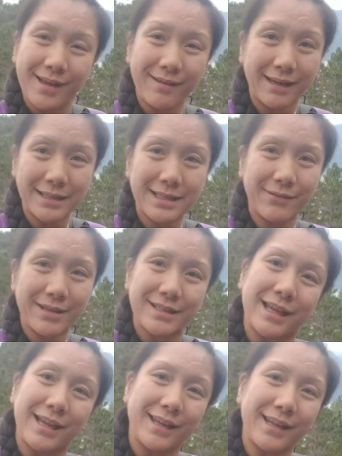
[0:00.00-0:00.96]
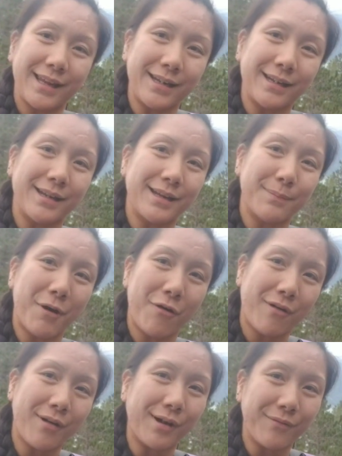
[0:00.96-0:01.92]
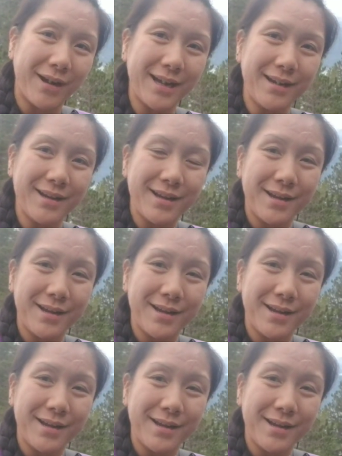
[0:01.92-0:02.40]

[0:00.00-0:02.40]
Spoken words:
because it was like in the pouring rain.